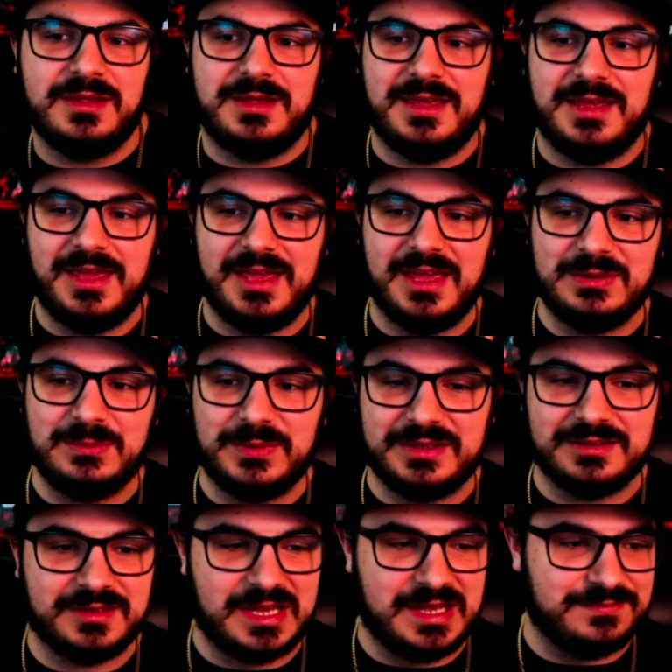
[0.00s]
and we
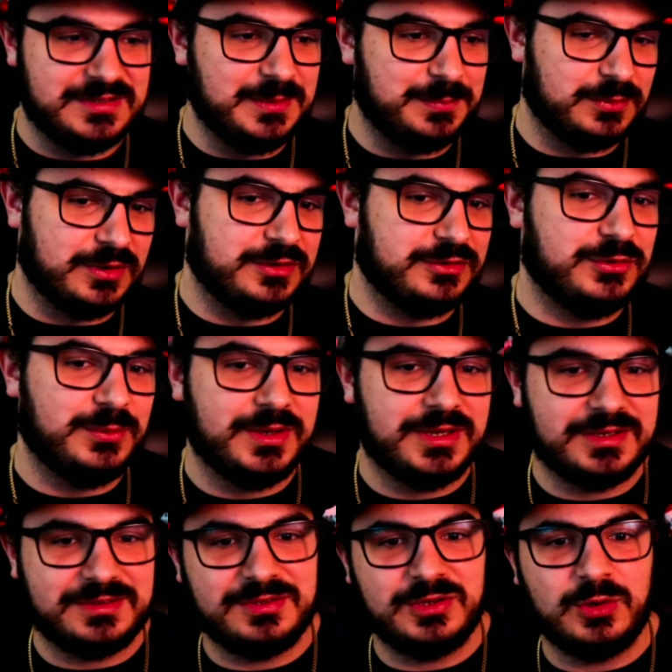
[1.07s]
can dive deeper into
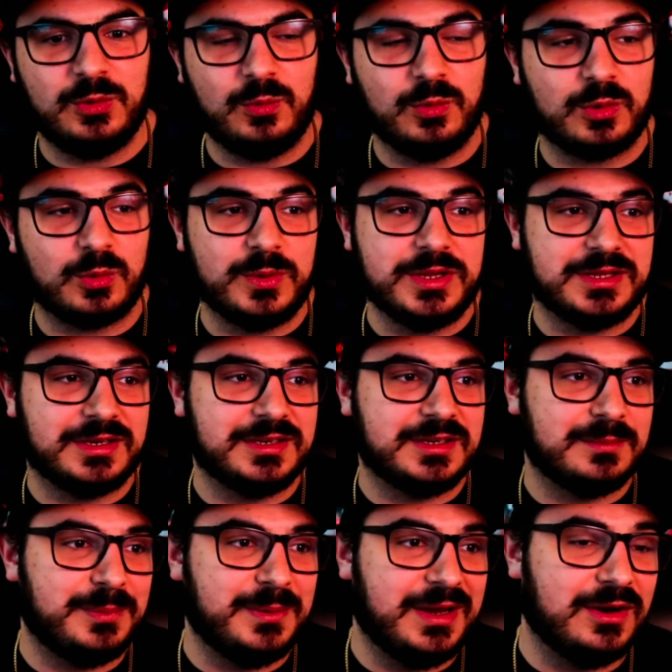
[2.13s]
it, or we can
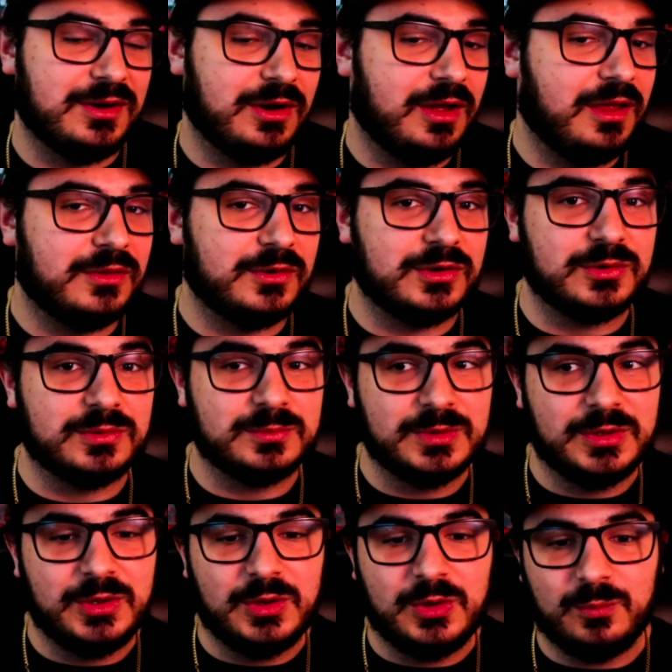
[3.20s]
compare other
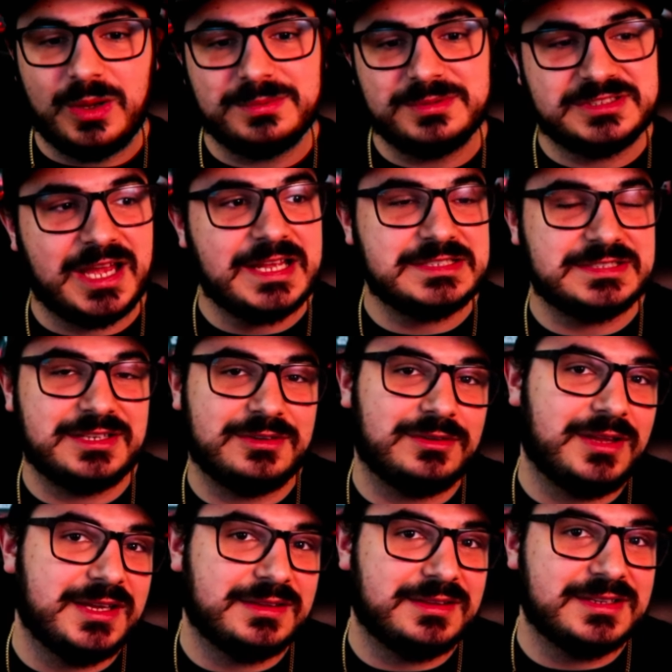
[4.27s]
websites that are
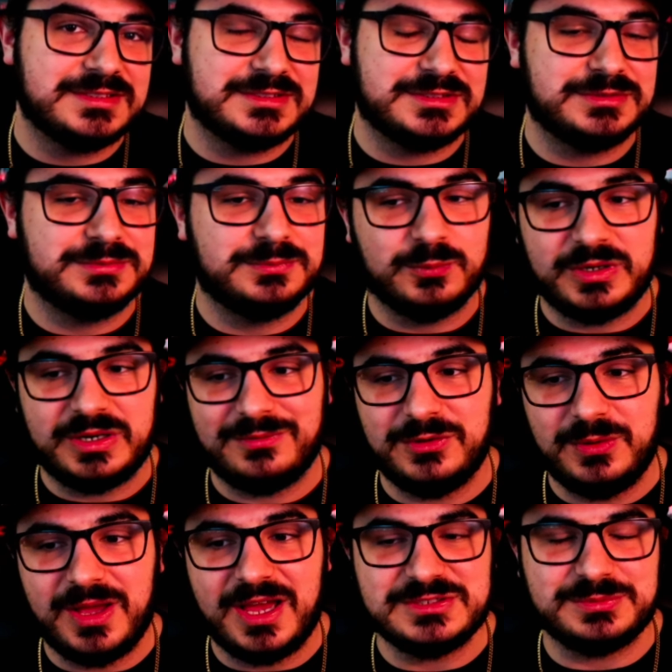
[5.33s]
like this. Whatever you
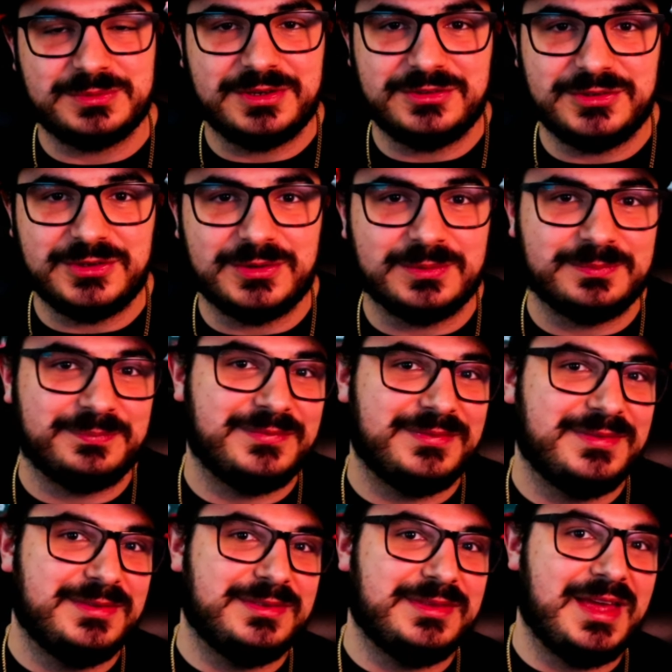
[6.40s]
guys want to do.
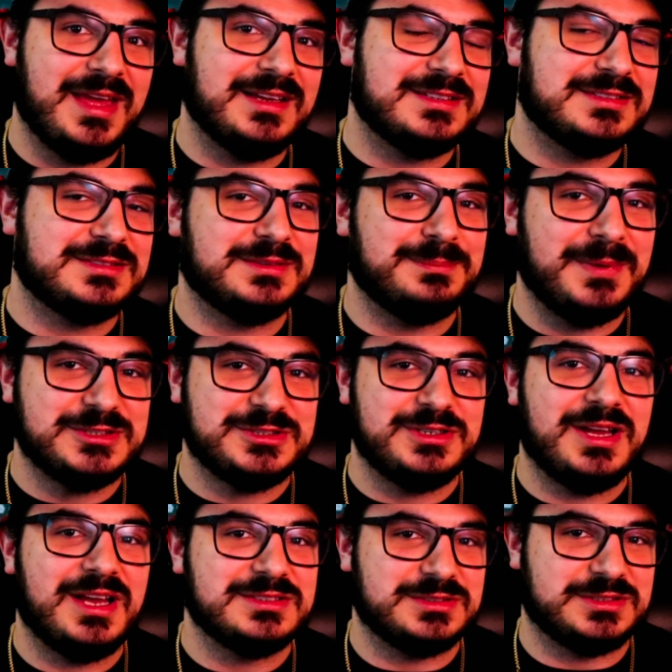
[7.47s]
Thanks. Make sure you
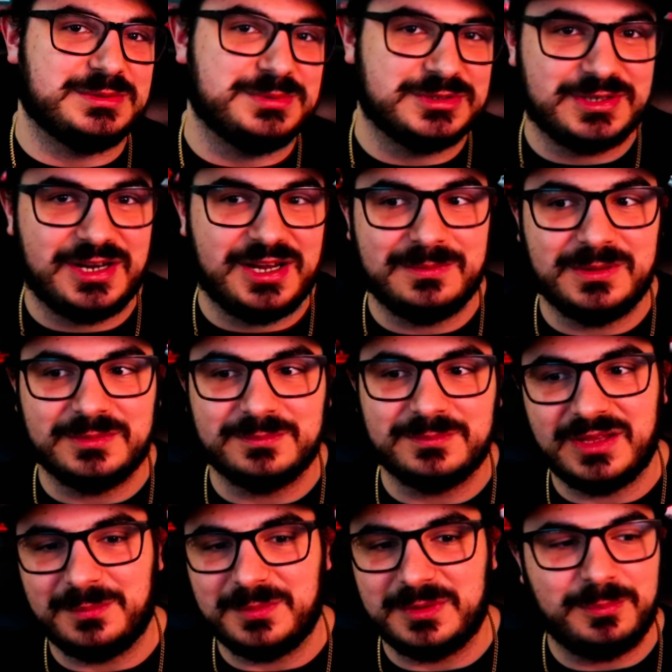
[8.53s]
guys are subscribing.
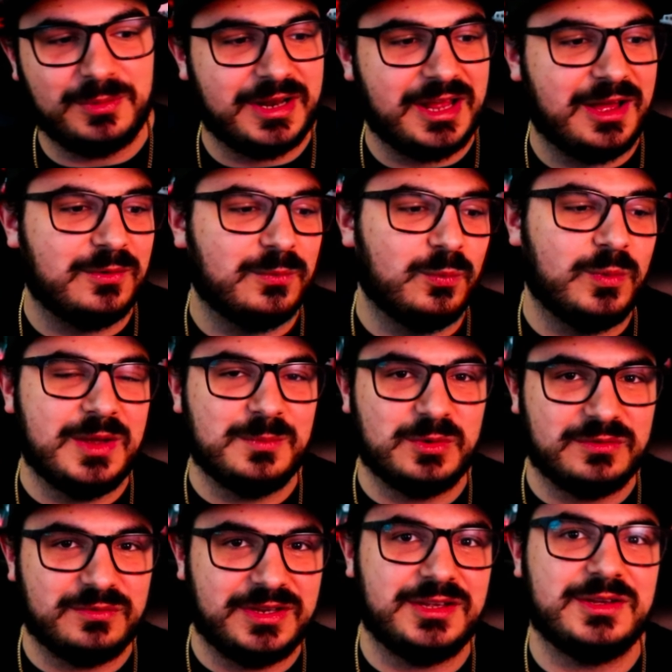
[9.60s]
I'm going to put out way more
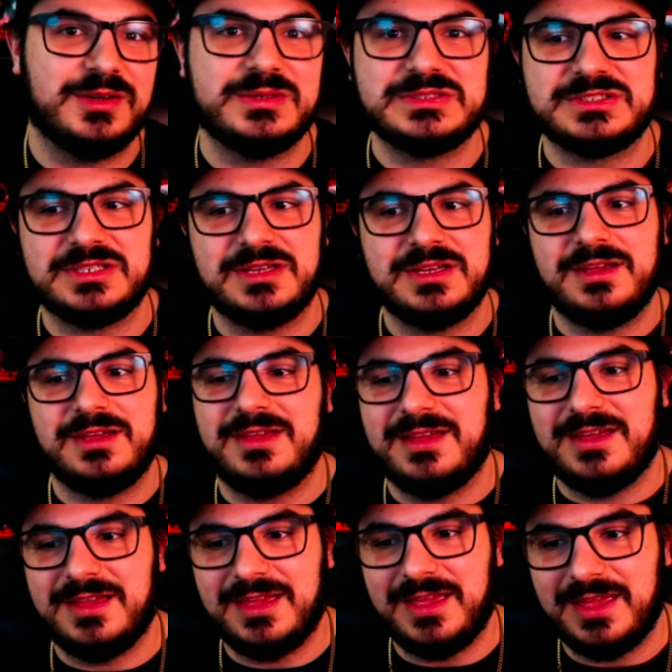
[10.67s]
videos.
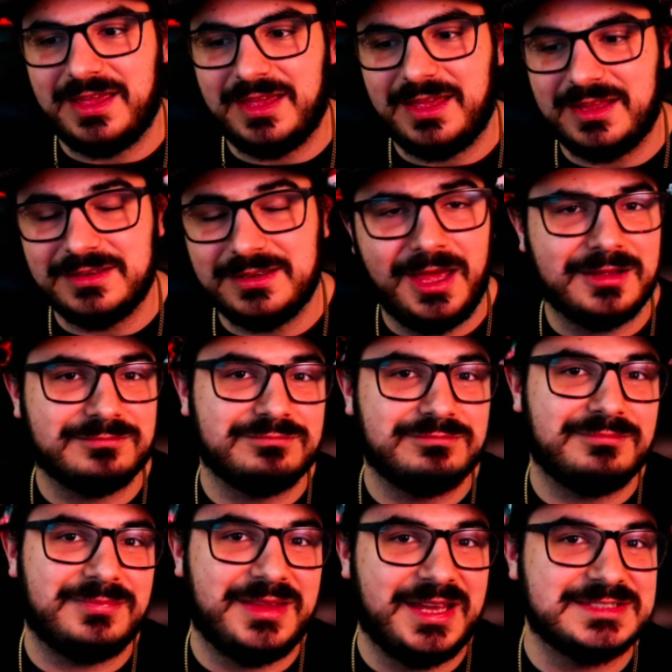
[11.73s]
And yeah,
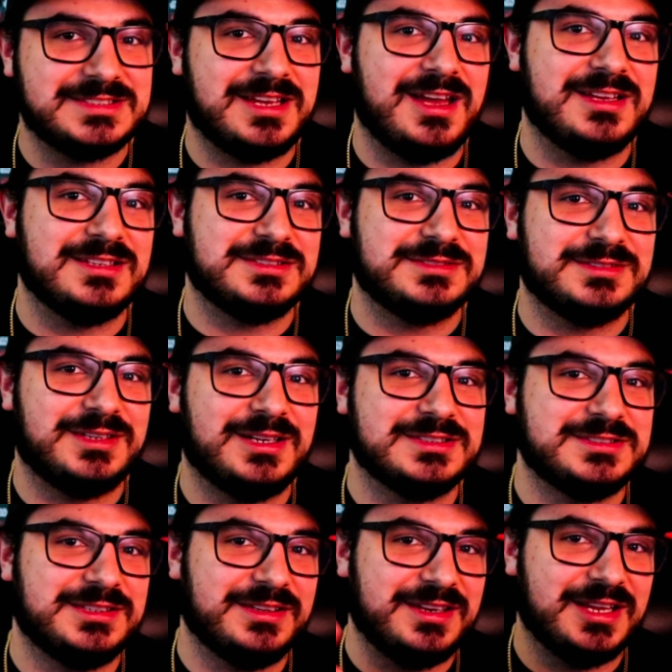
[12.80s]
thanks, guys. I'll
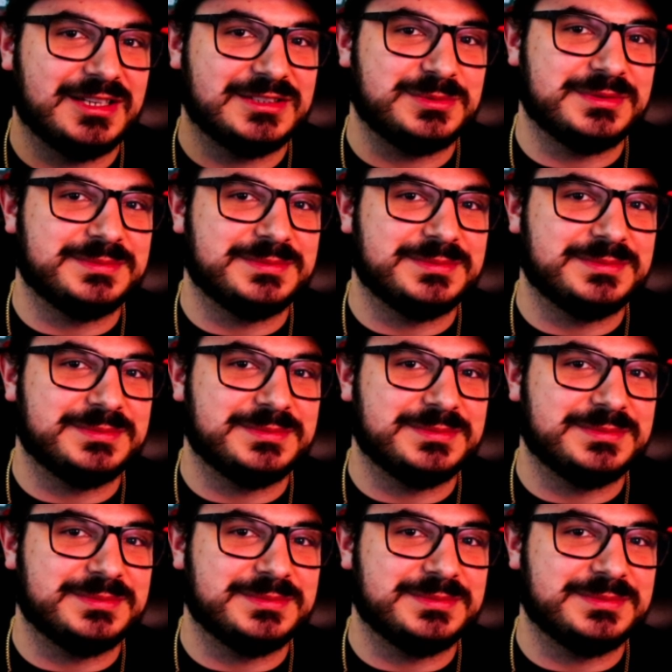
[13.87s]
see you on the next one.